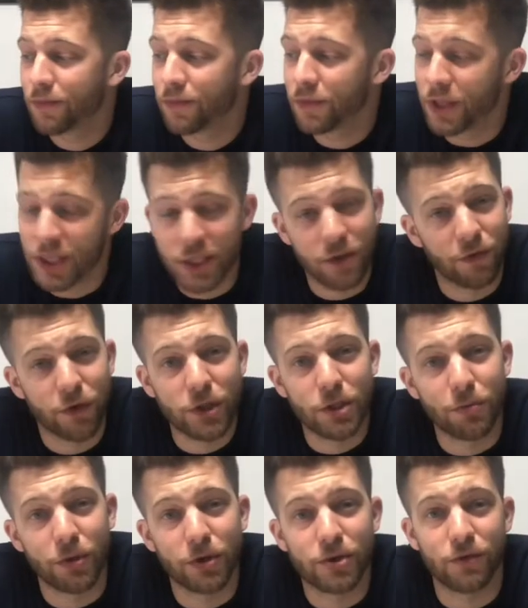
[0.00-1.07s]
this is the first
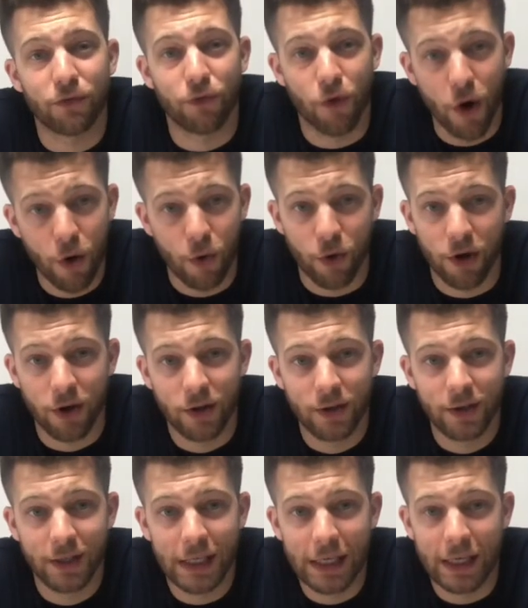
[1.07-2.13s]
appearance of Rogue.
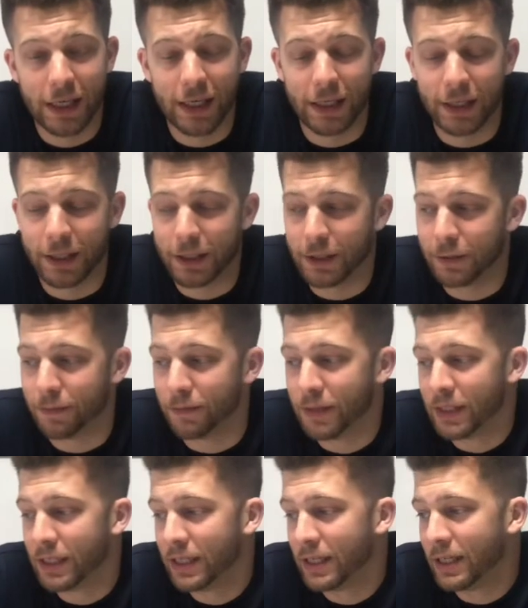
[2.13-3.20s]

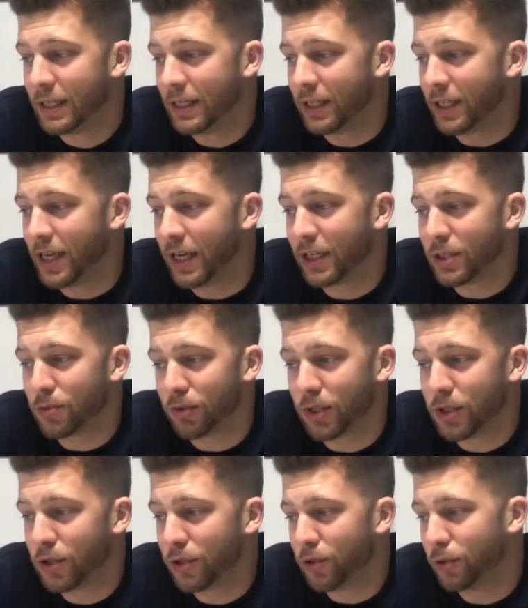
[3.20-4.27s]
Again, it's one
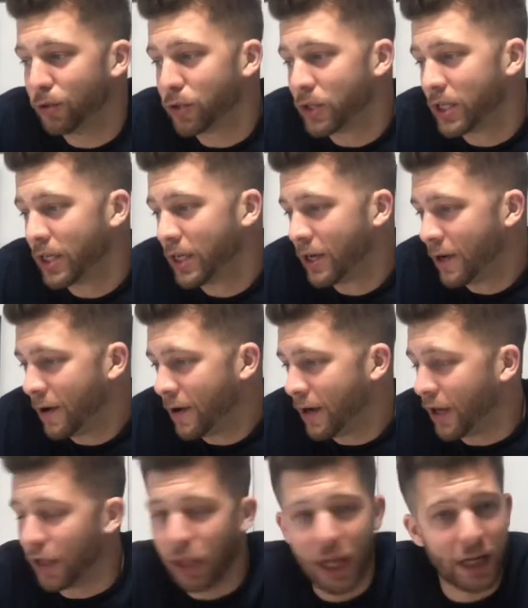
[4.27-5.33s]
of those,
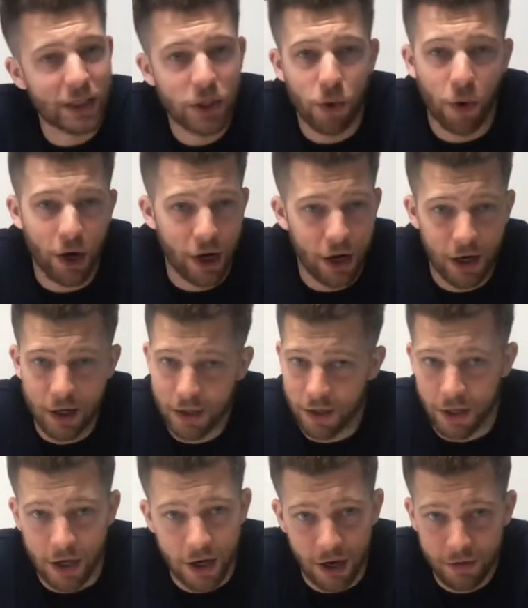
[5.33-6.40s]
a lot's going on in the
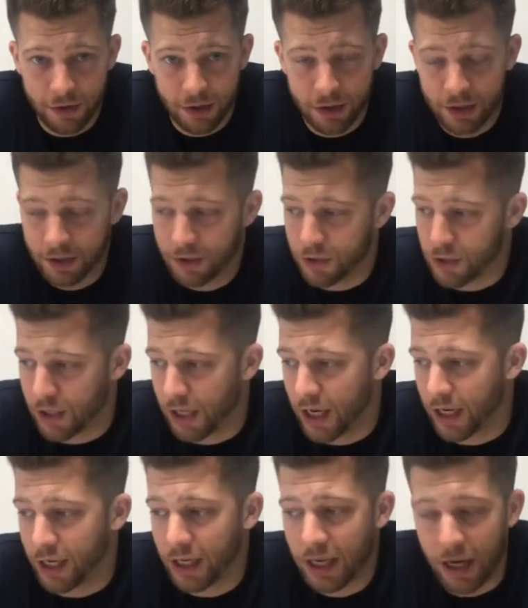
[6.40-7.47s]
cover. There's a lot
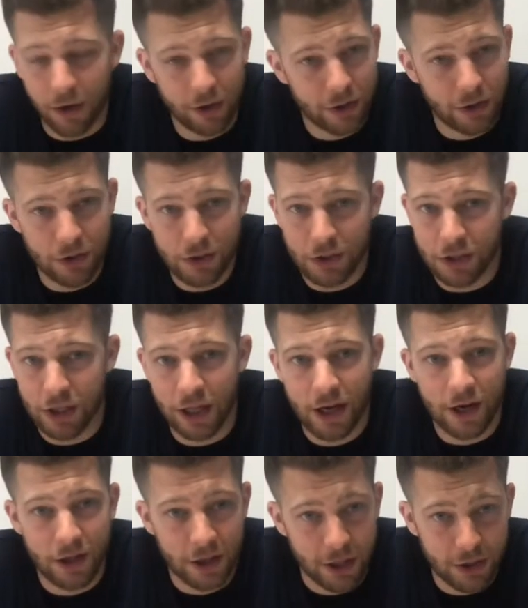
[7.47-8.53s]
of characters. There's a lot
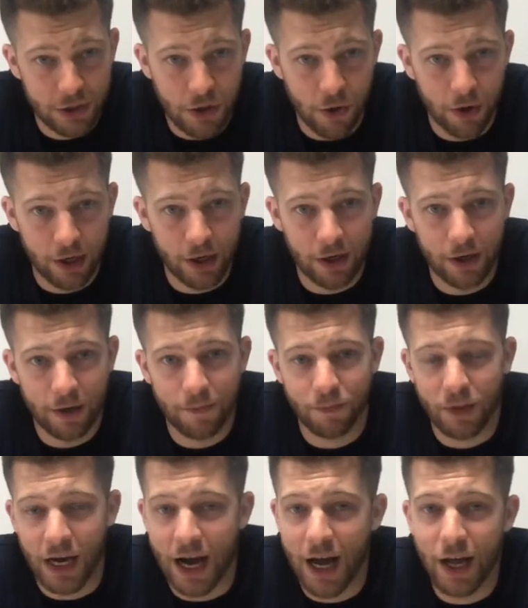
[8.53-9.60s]
of things going on.
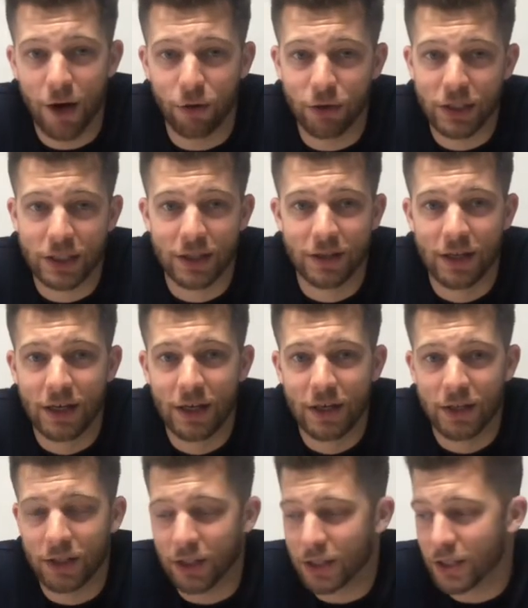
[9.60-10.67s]
I always
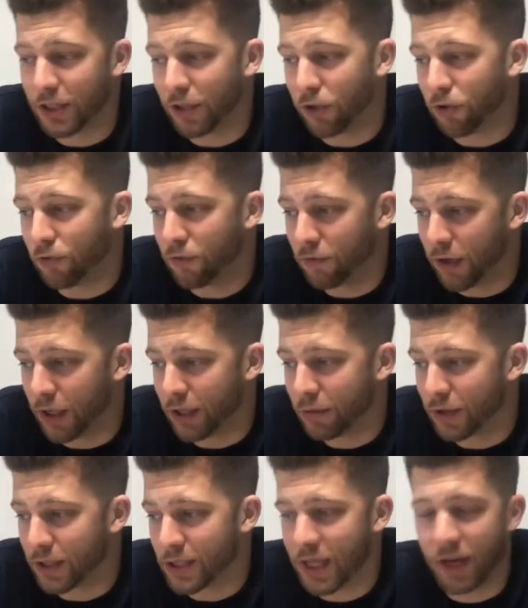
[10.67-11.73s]
think it's a little funny
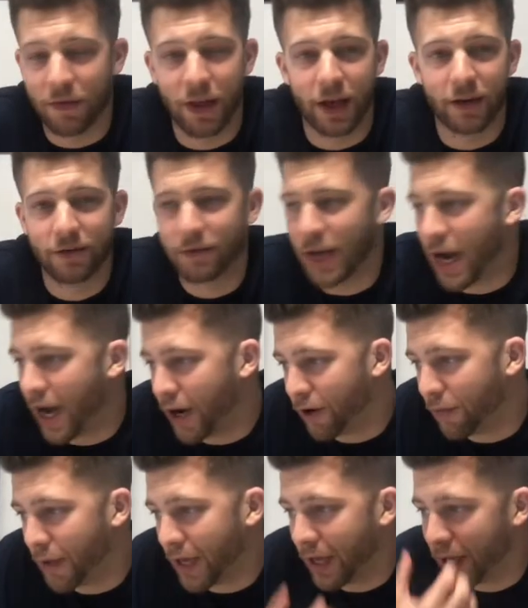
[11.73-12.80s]
because they have that Iron
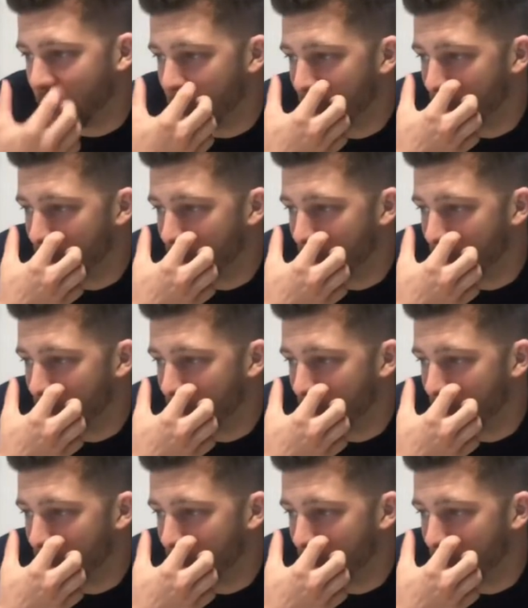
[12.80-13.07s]
Man